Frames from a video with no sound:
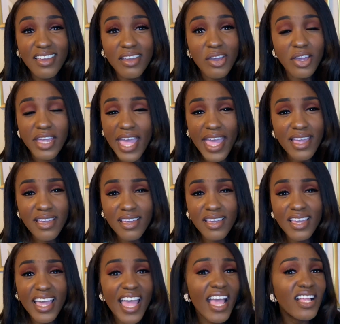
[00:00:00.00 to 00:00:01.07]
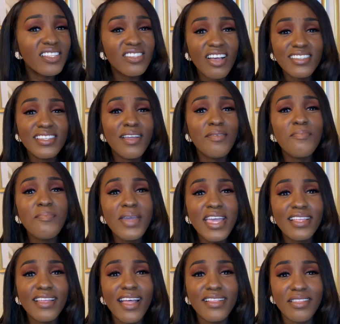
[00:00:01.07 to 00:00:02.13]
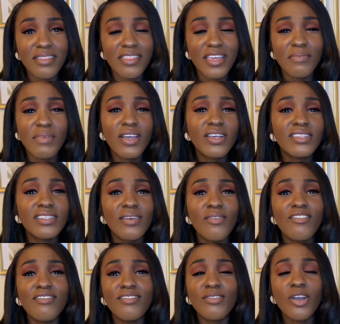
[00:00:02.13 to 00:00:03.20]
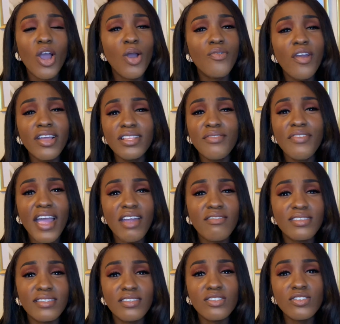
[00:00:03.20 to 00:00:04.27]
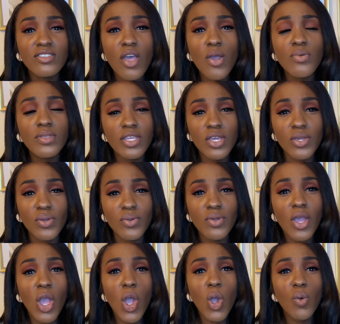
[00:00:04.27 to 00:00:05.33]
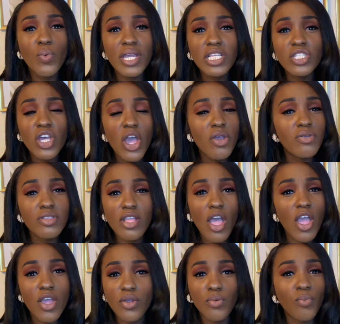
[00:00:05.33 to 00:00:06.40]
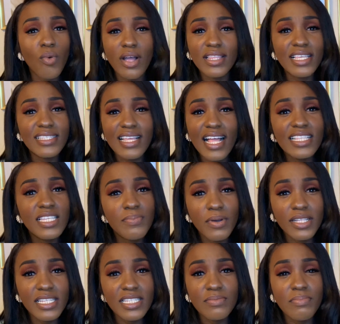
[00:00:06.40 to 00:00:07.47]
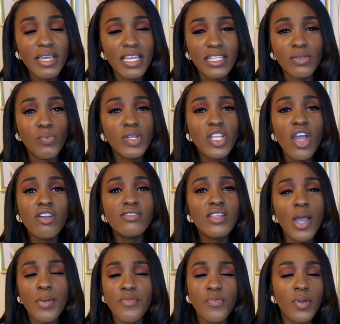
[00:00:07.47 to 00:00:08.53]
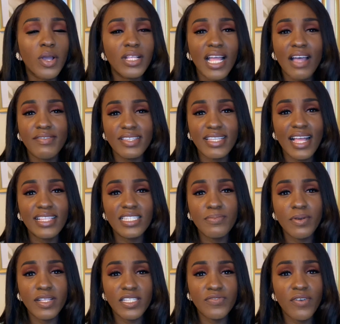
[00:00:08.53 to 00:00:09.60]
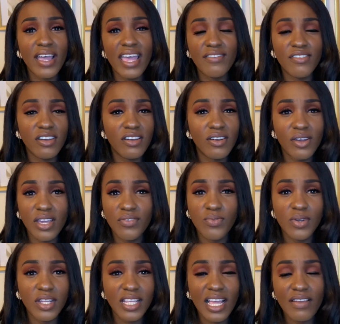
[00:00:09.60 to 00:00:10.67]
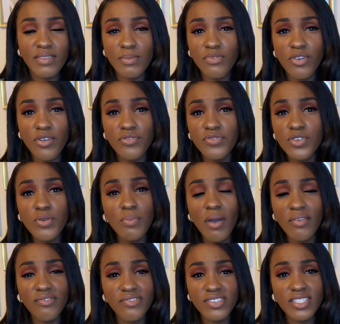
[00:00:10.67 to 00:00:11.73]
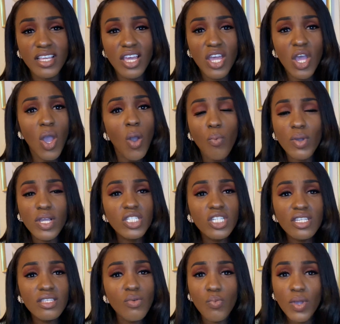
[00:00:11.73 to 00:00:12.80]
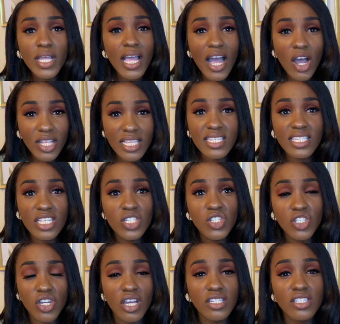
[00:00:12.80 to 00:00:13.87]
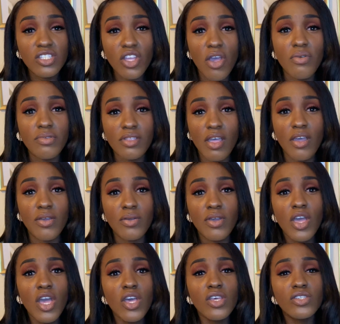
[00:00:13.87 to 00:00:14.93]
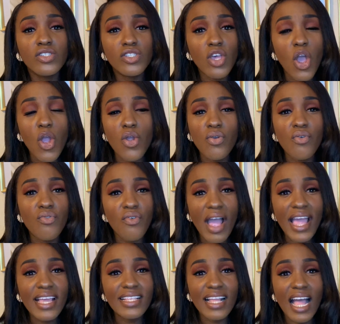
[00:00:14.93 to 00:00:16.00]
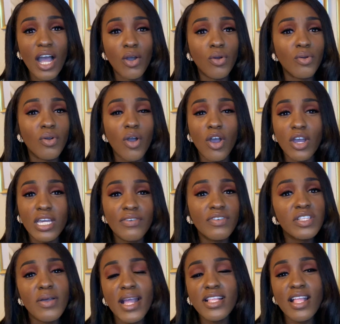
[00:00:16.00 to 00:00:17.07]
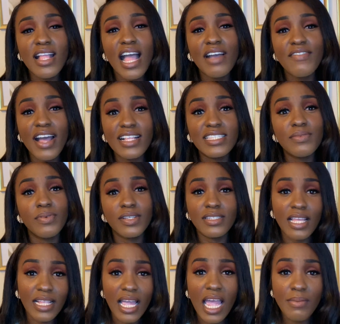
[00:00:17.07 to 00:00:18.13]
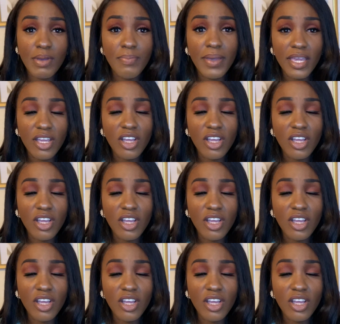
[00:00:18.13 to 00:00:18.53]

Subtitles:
Okay? It doesn't mean anything because coronavirus is so new. We don't know what these antibodies mean. We don't know if we're going to have these antibodies forever or if we're going to have them for a few months. We honestly just don't know. So right now, even though I don't have antibodies and I am a bit